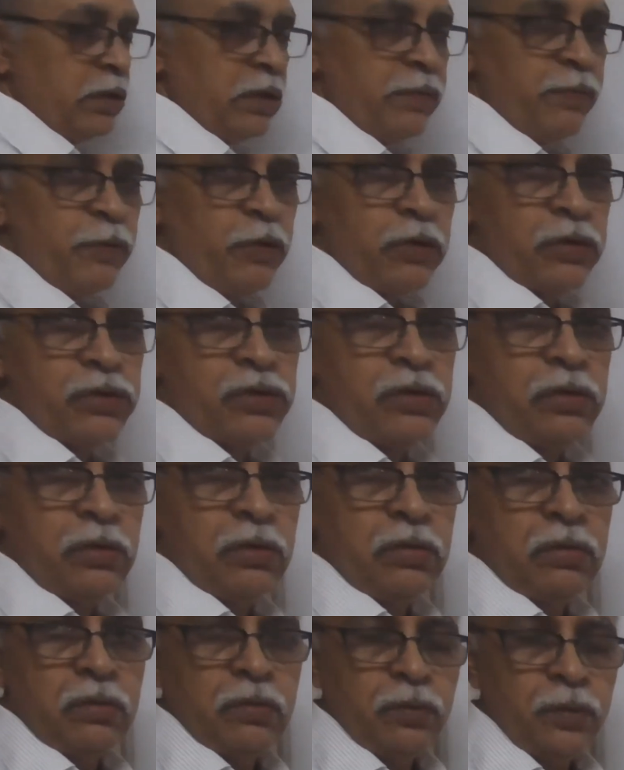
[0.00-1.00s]
reproduction,
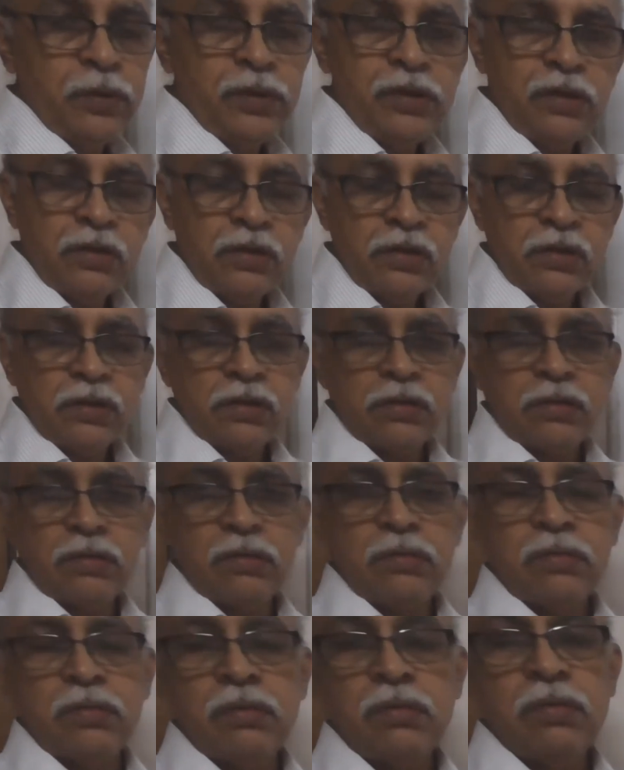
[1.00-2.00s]
which is
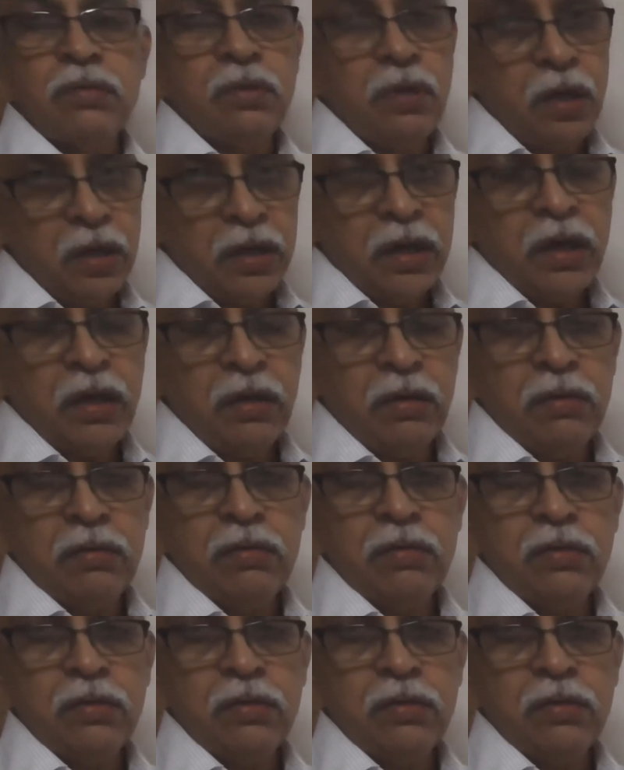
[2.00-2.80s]
again